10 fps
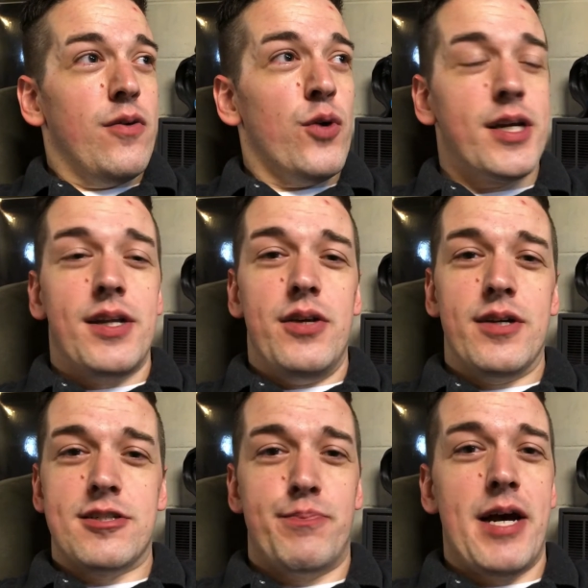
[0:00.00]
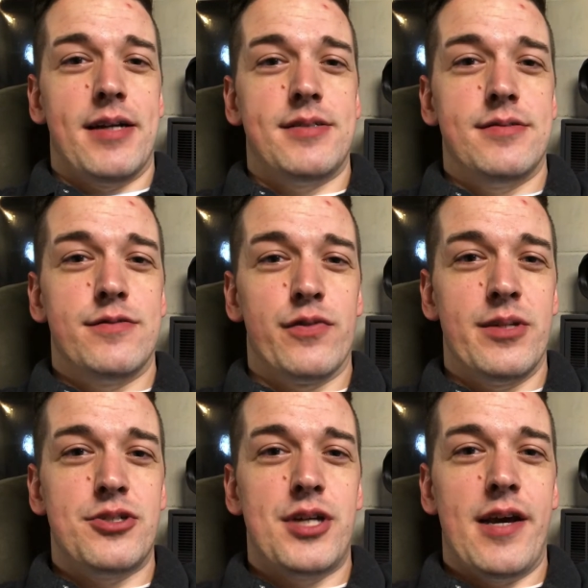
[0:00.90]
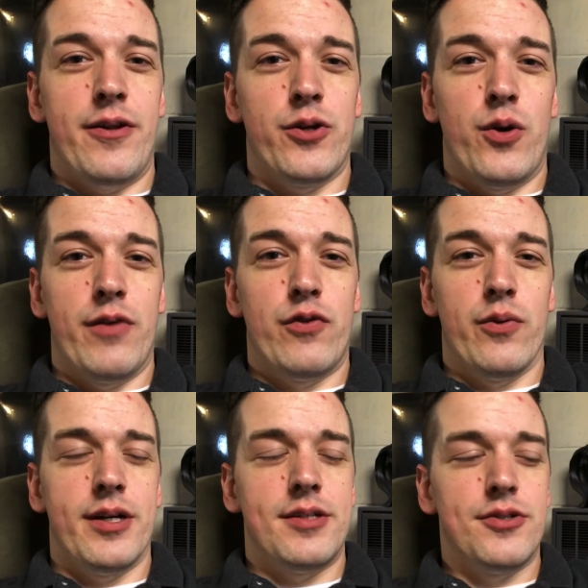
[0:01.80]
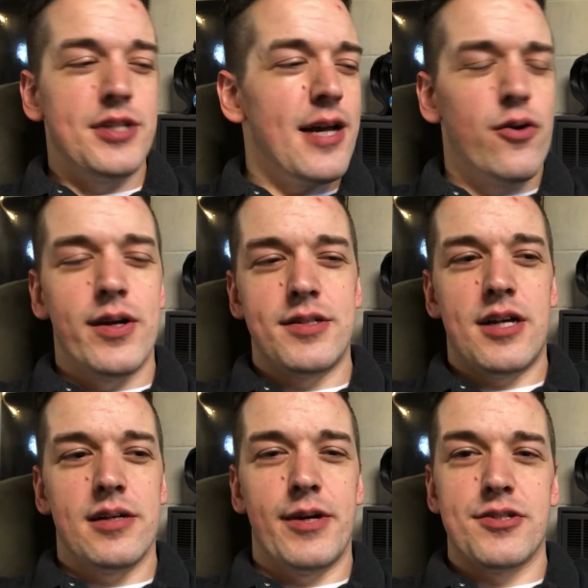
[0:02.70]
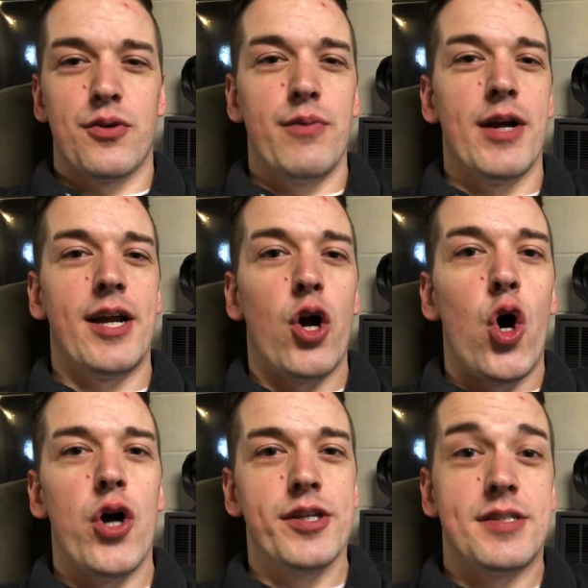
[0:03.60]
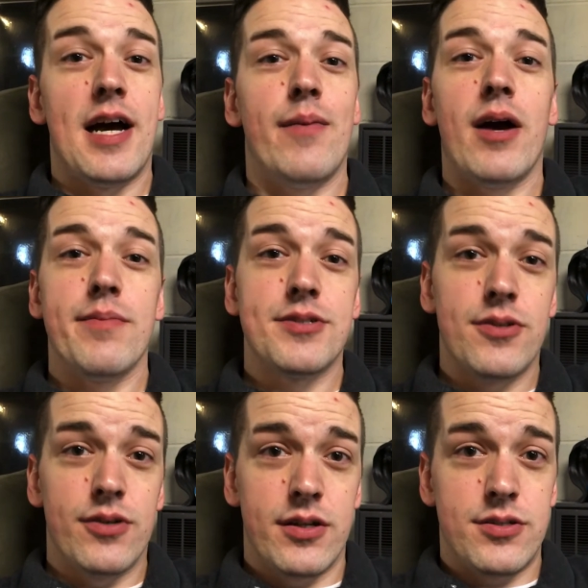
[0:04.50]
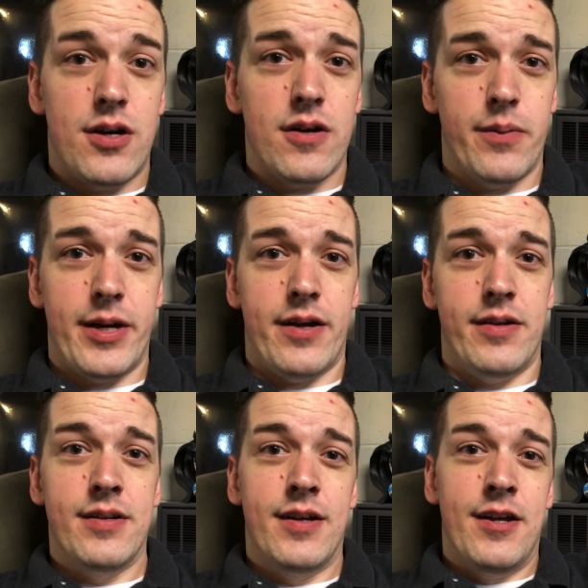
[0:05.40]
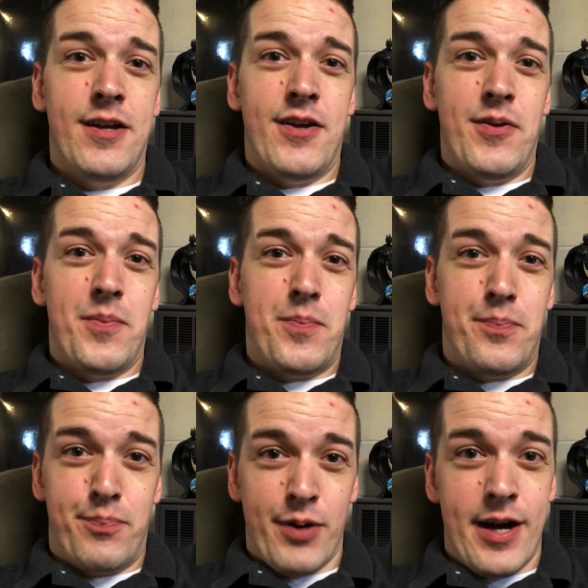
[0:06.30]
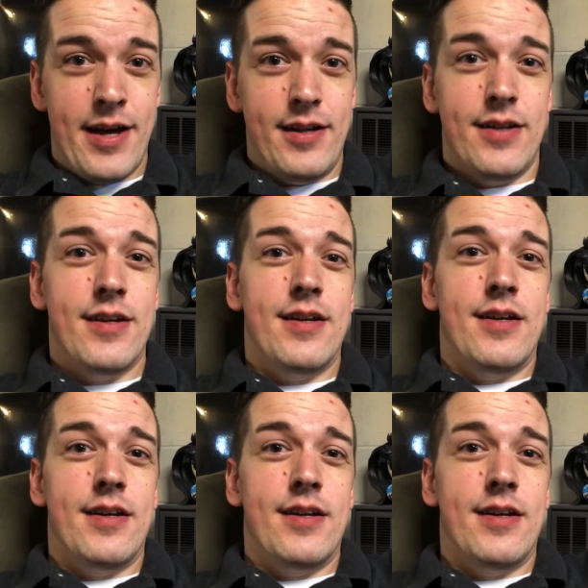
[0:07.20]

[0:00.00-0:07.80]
what can you expect from this channel going forward? I told you, I don't want to talk about screenwriting all the time. I'm still going to talk about it. But